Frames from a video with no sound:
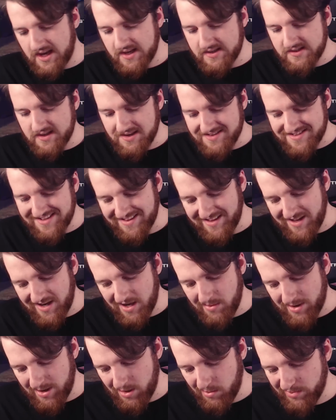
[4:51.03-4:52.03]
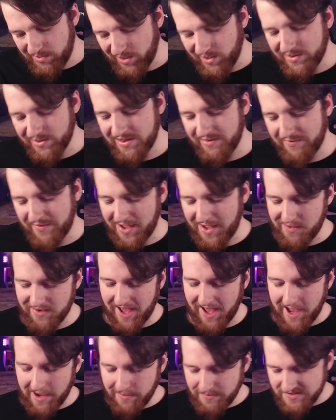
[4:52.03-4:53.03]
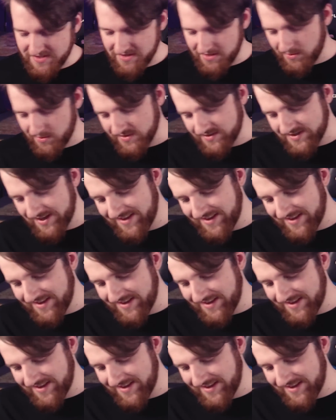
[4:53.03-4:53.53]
it starts telling you about Beyond the Veil games, and I will say